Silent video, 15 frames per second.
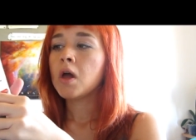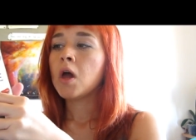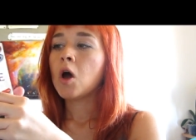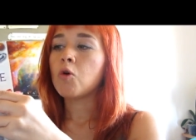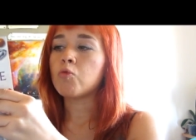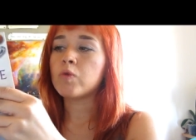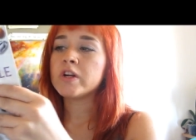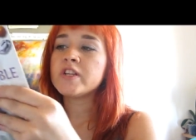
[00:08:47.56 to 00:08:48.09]

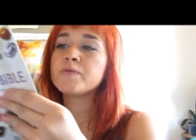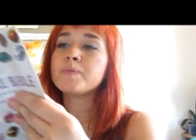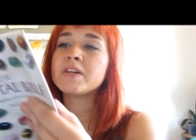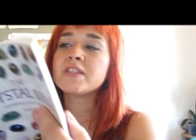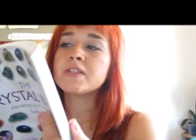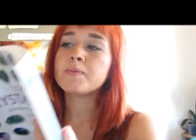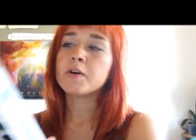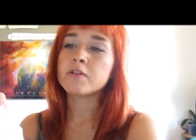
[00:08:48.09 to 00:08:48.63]
And what is
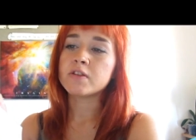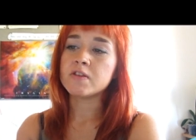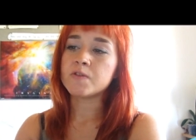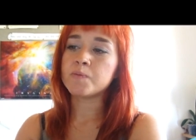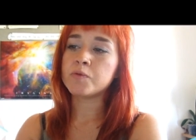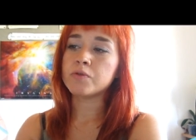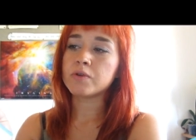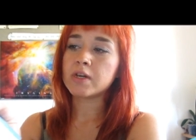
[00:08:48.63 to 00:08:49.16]
best about this
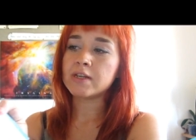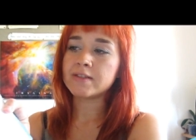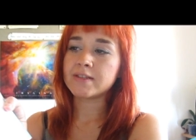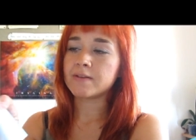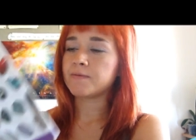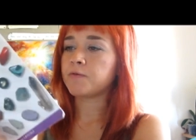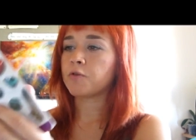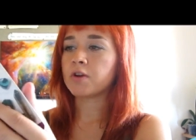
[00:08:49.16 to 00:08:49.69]
book is
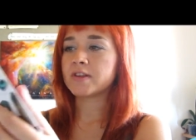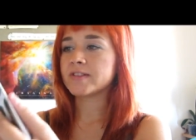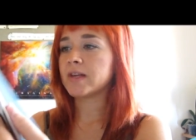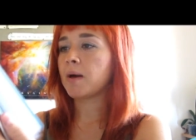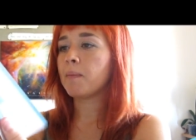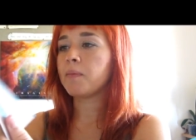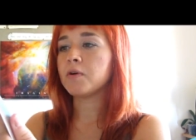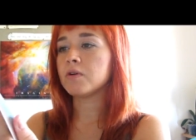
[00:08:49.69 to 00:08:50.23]
that, for
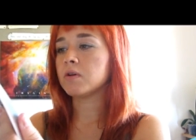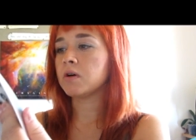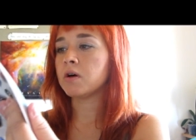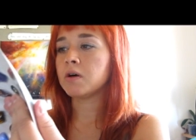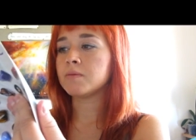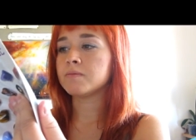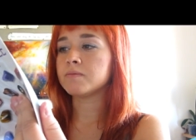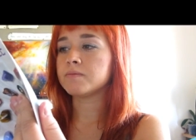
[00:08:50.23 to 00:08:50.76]
example,
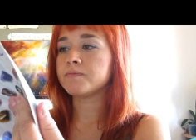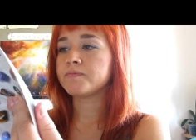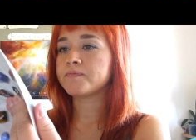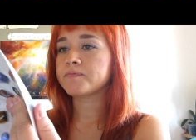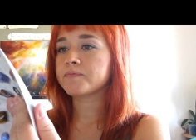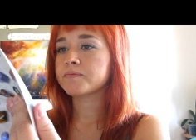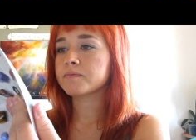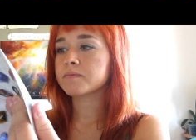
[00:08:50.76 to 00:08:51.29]
um,
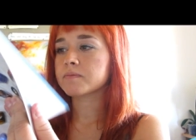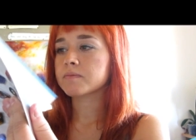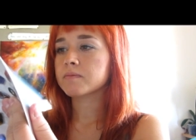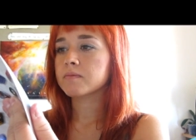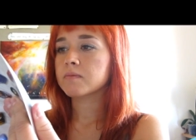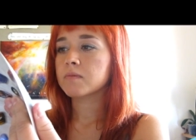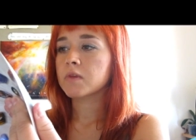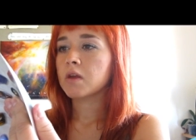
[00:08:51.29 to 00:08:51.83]

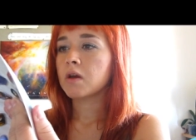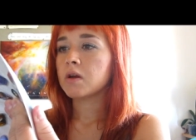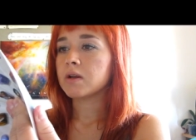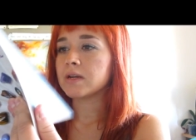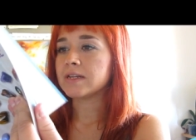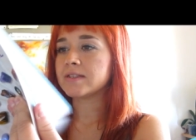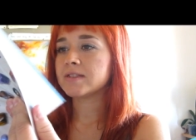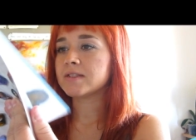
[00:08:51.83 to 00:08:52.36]

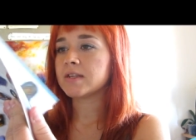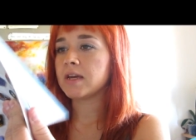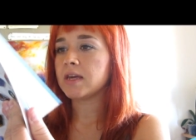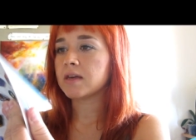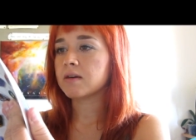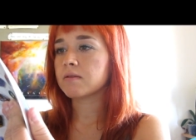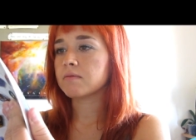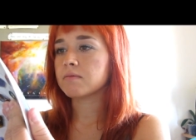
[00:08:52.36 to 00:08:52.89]
let's
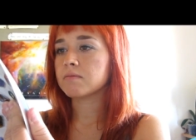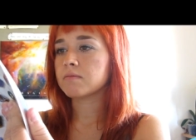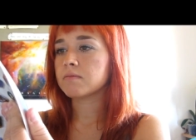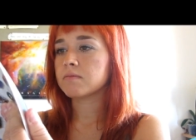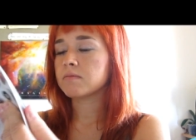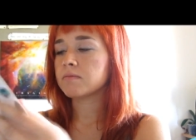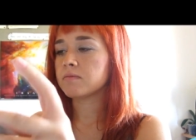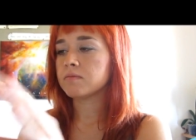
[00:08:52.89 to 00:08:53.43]
take
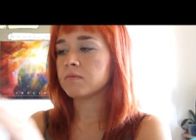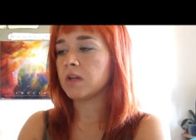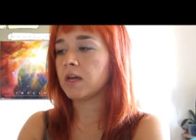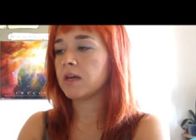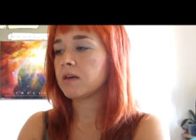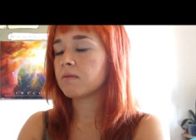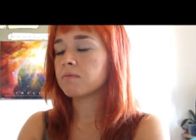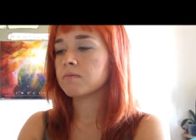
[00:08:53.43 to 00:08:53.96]

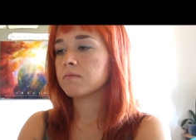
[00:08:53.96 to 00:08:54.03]
like,